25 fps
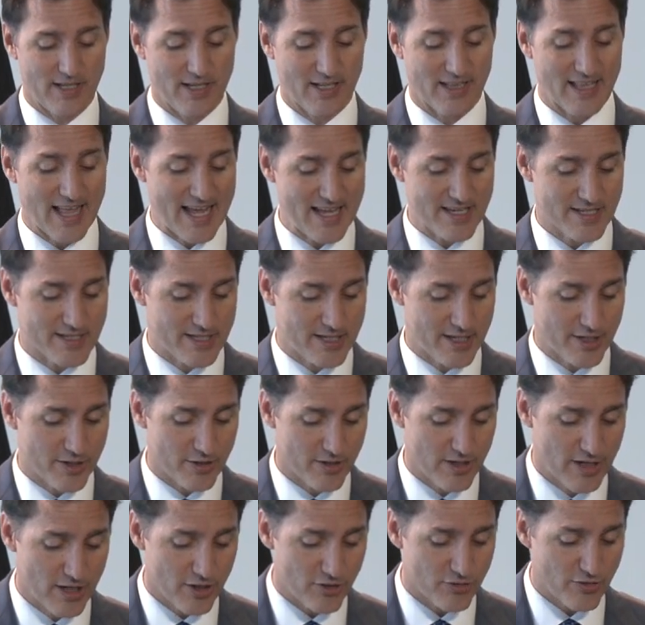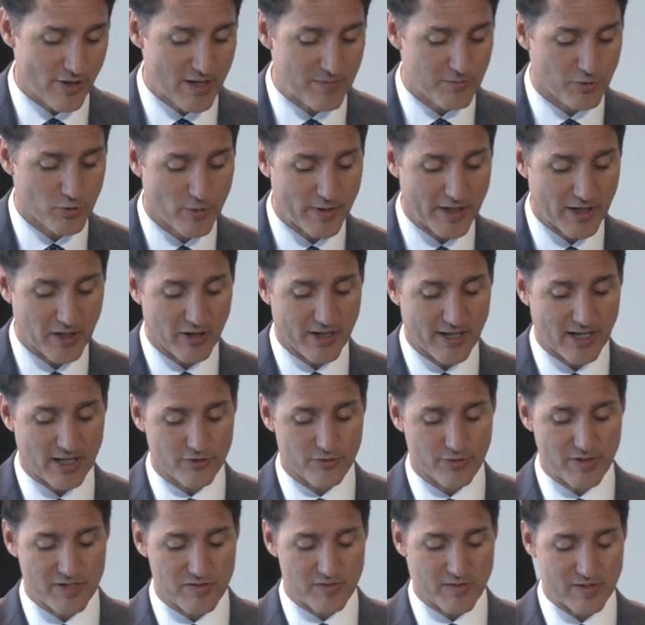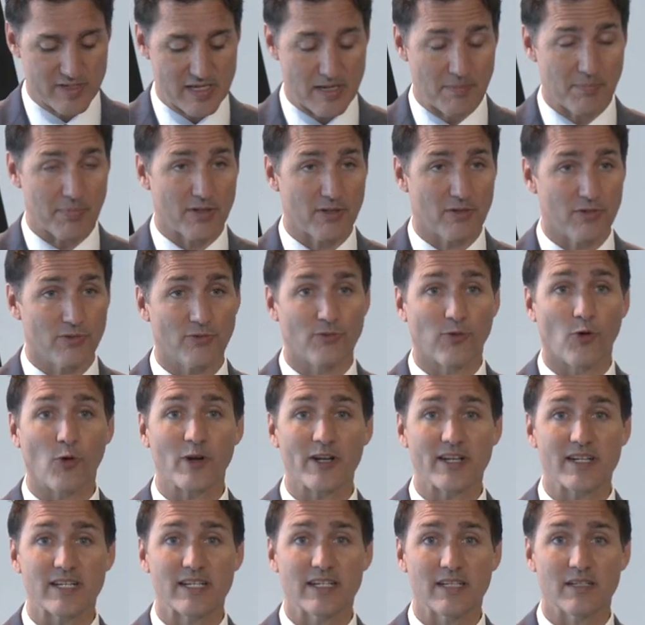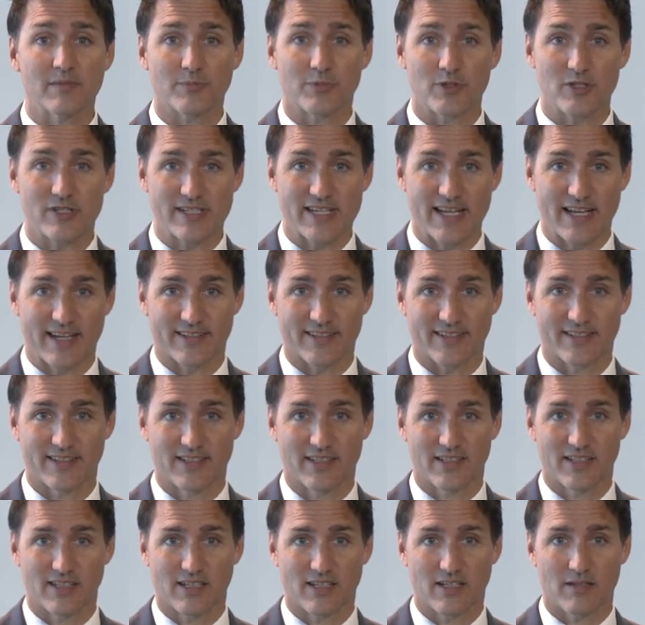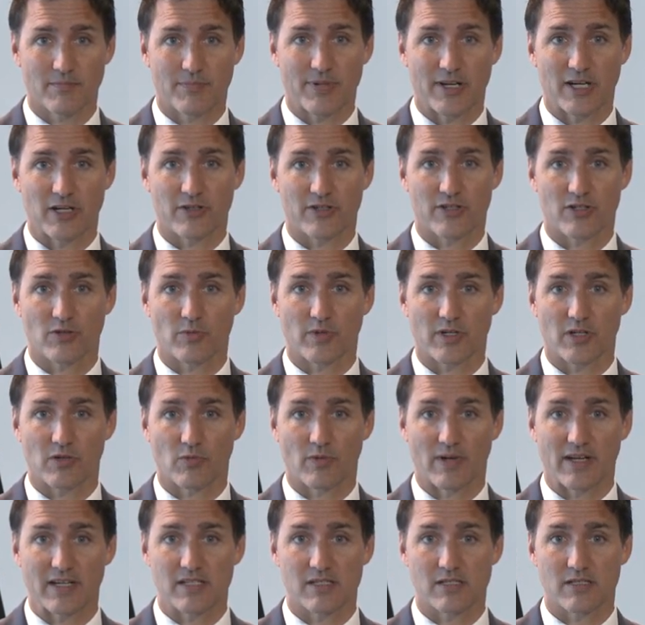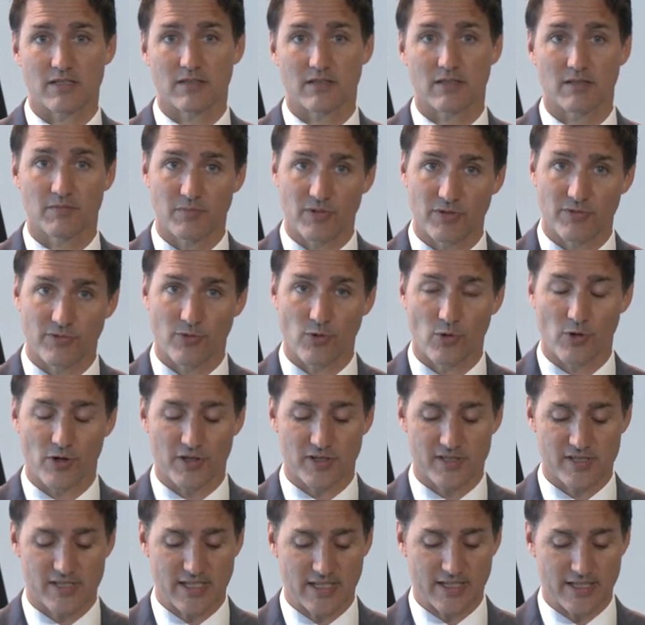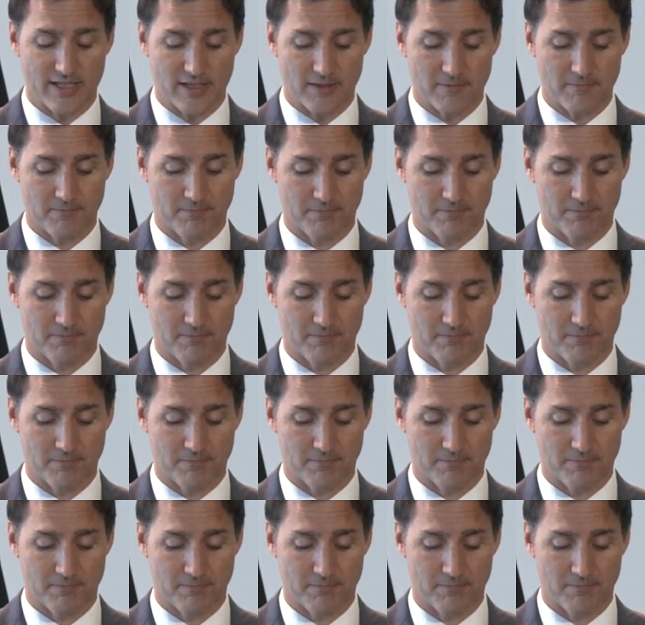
Last year, trade between our countries was up fourteen percent compared to what it was before CETA.